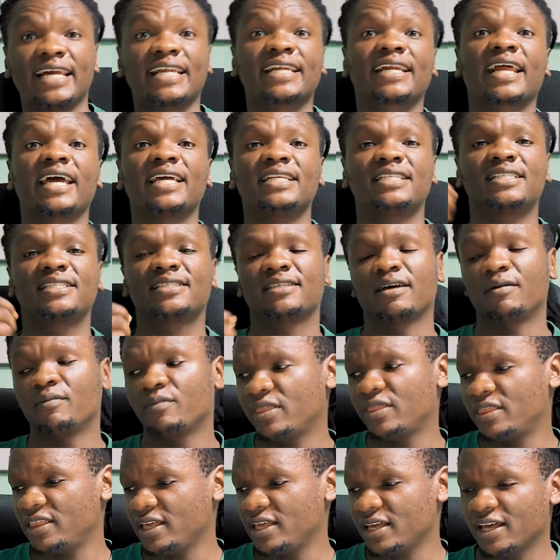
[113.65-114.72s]
Write
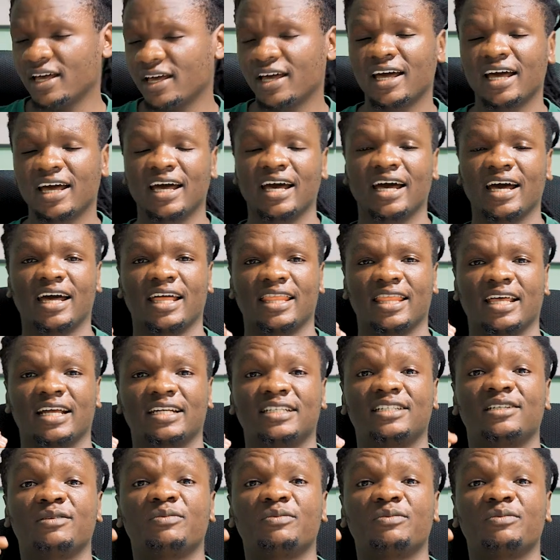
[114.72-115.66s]
something that